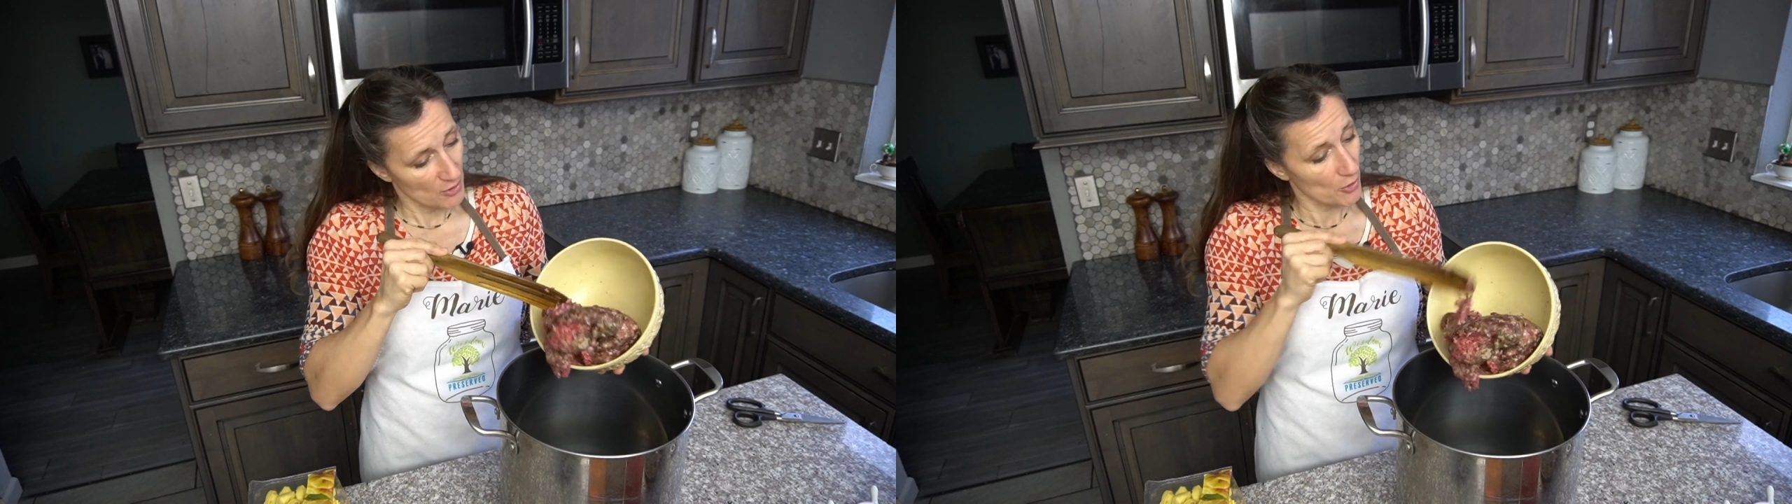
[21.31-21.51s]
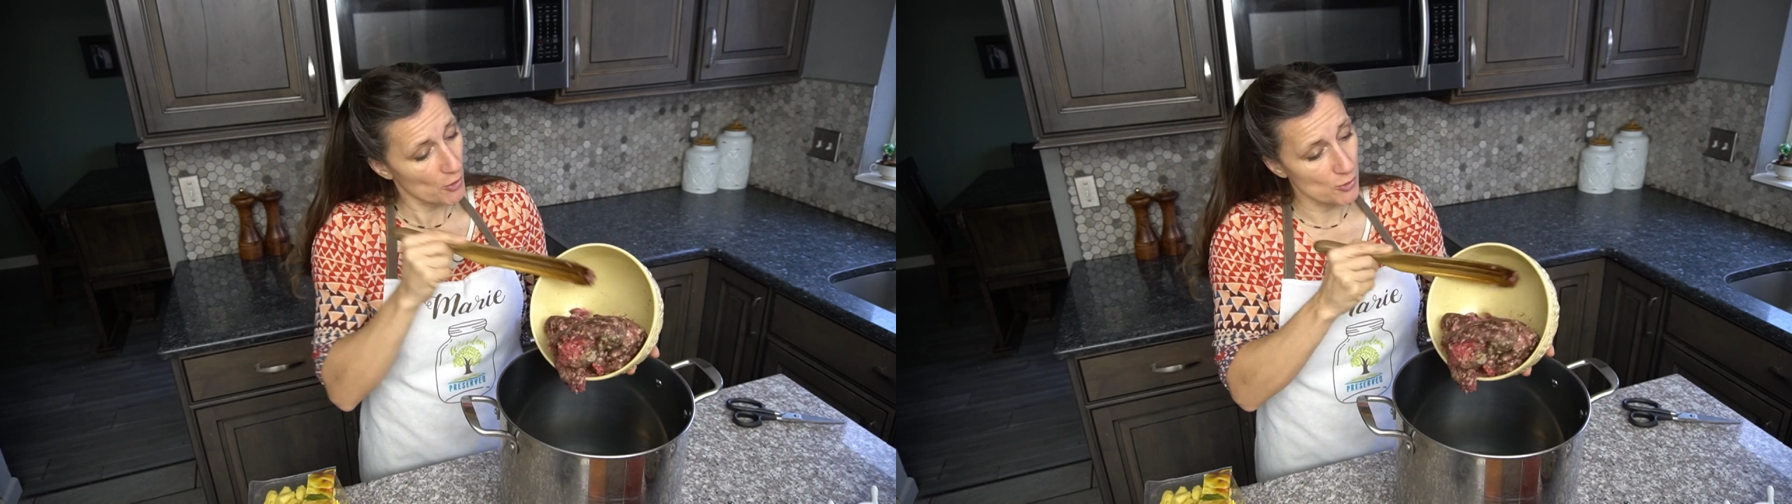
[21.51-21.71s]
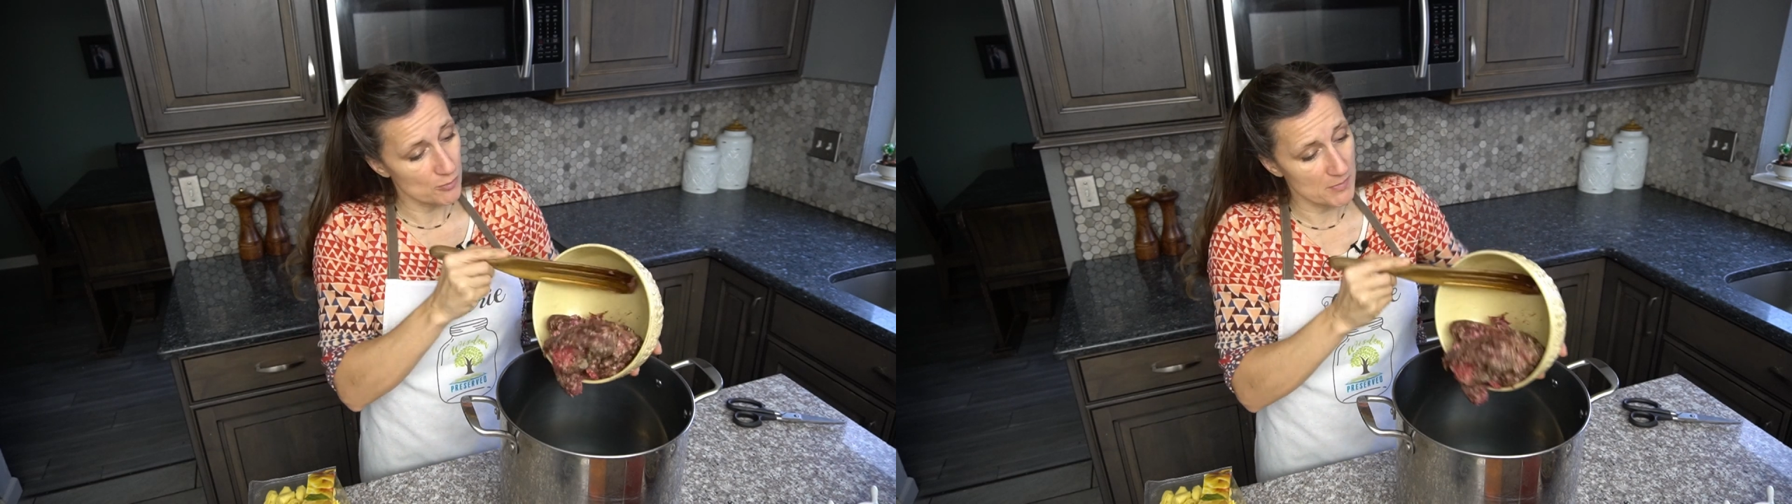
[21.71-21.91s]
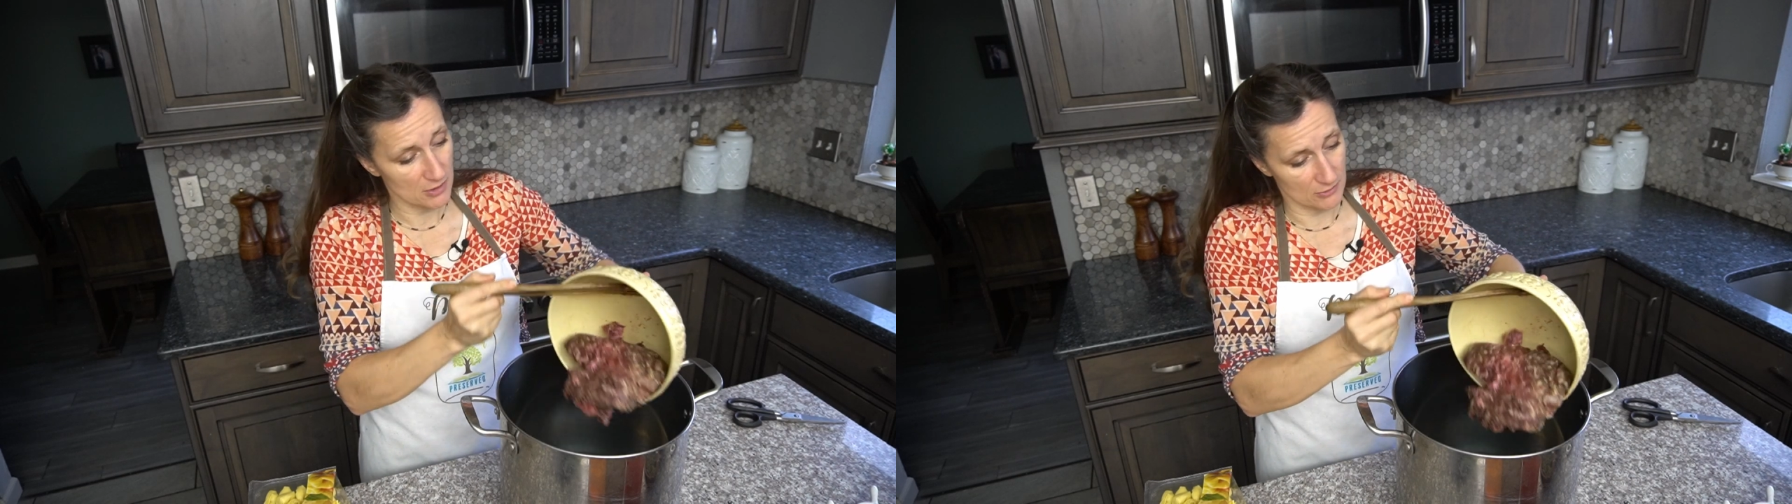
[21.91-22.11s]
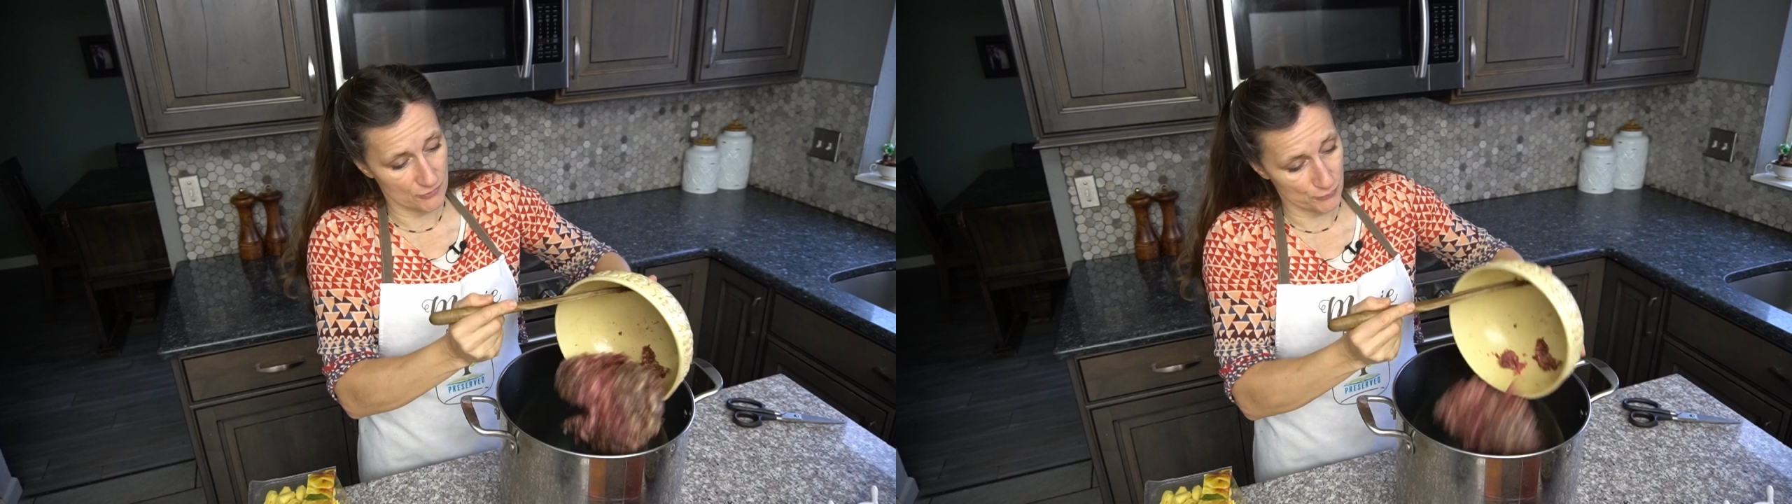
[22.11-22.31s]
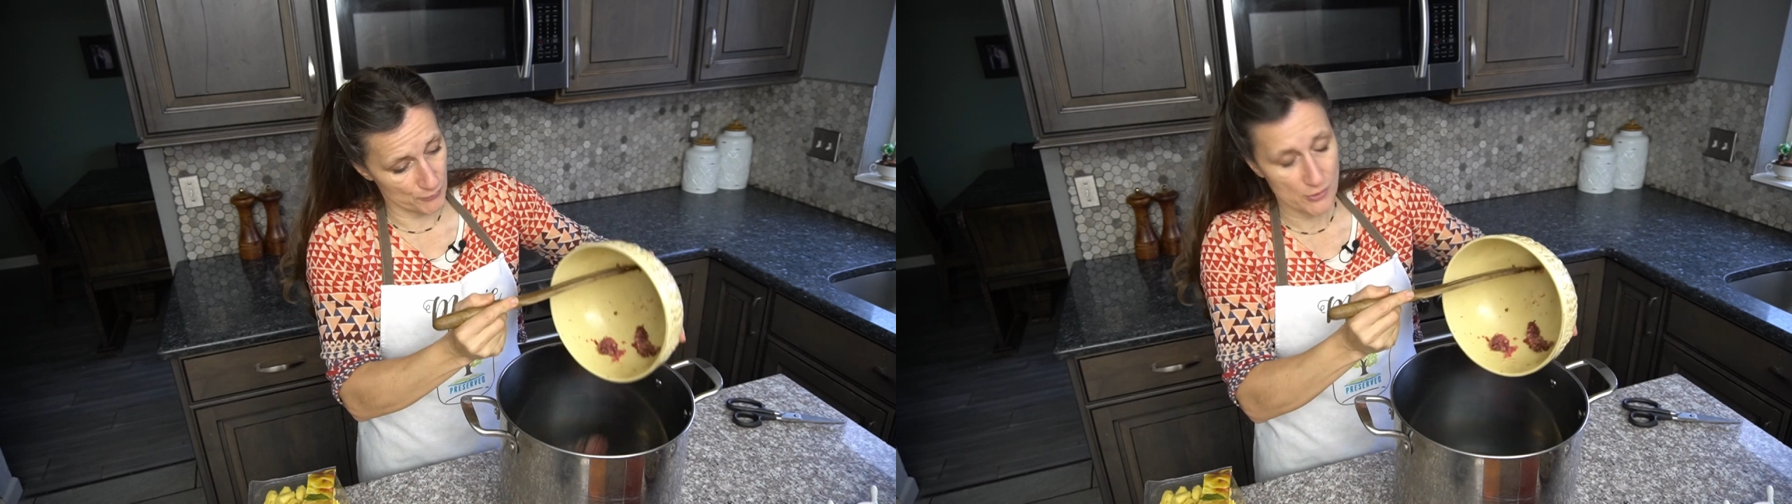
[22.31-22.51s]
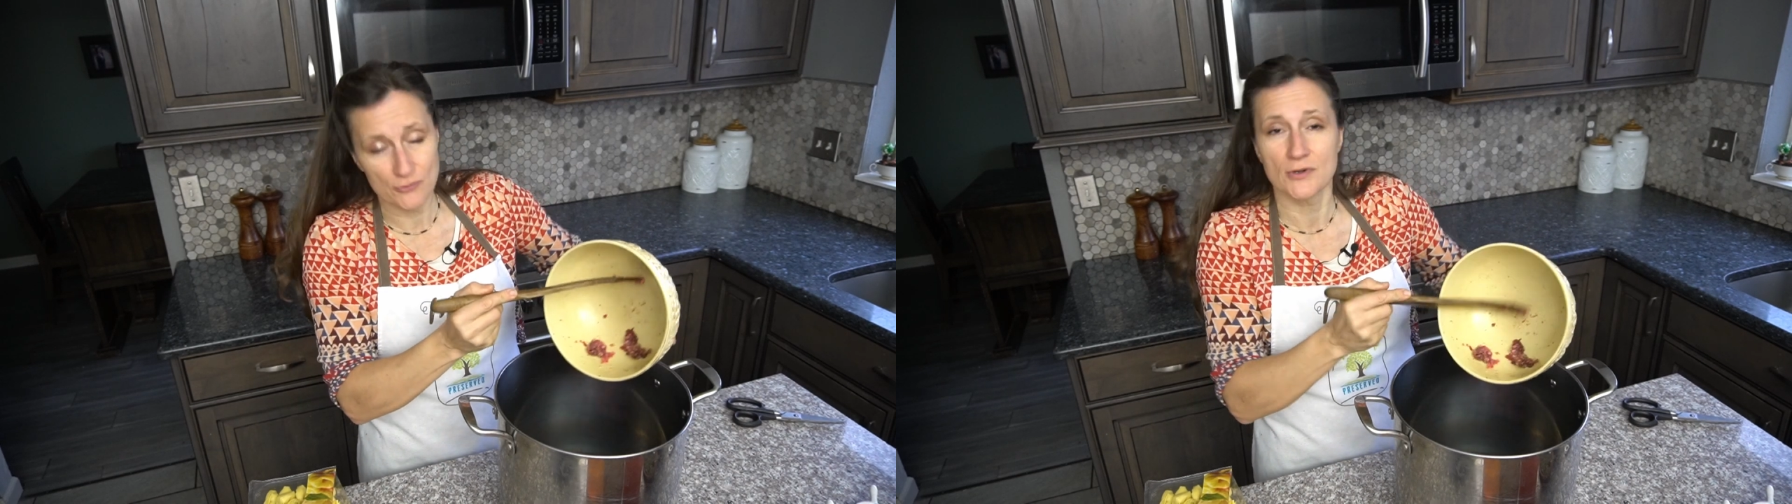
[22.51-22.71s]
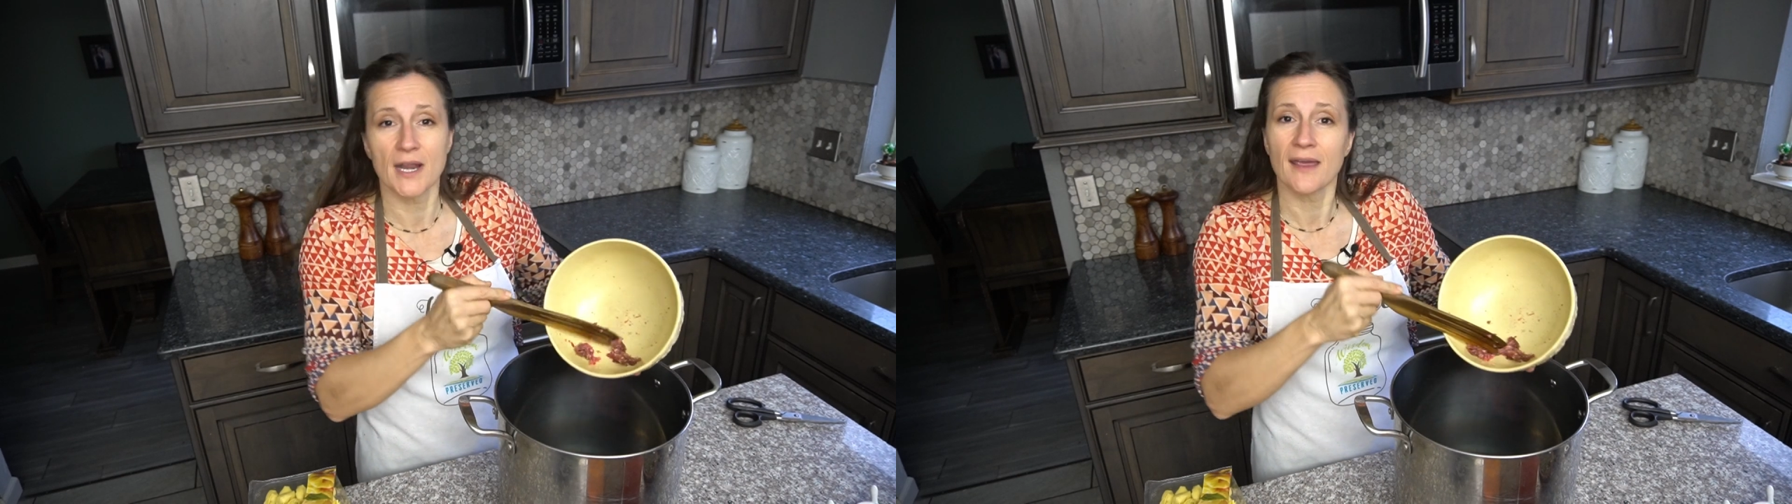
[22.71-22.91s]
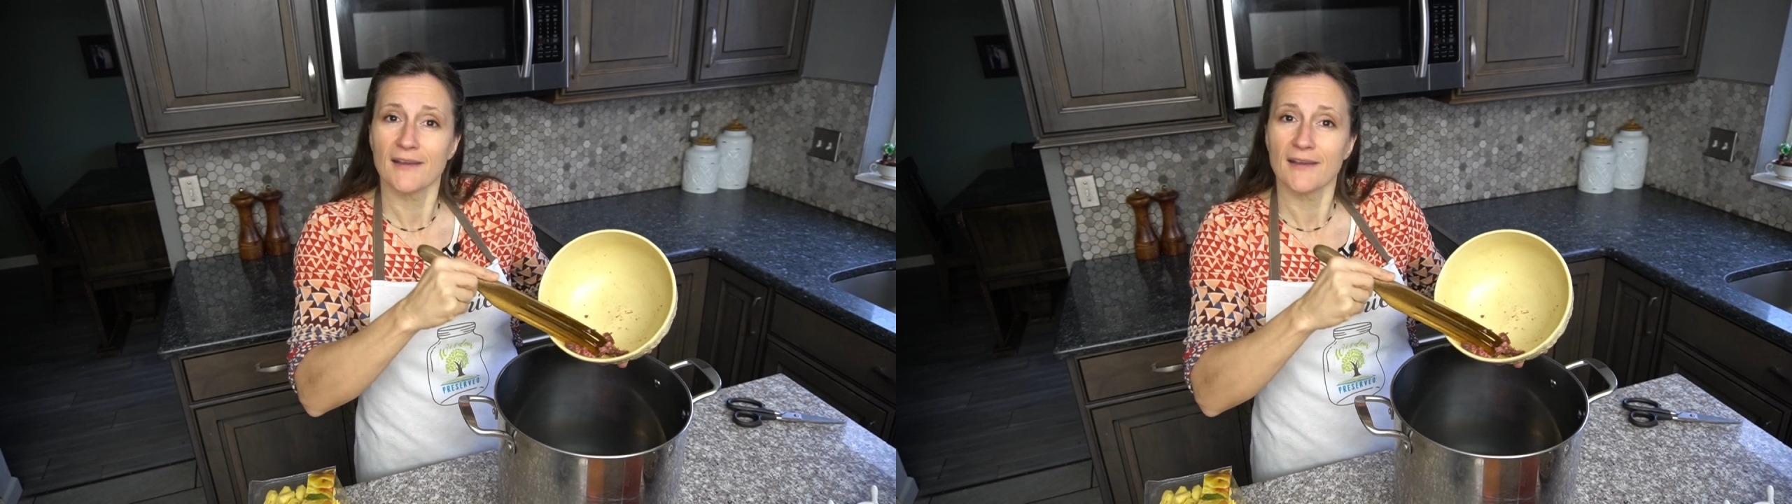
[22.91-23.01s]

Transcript: home grown